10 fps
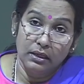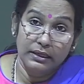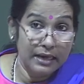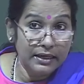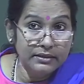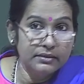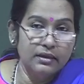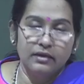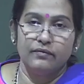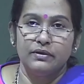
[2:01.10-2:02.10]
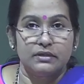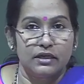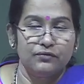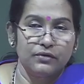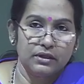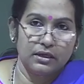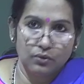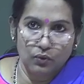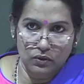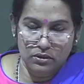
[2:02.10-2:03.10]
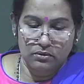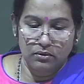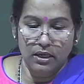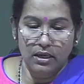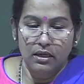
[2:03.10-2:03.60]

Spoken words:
criteria level set for that goals. Okay.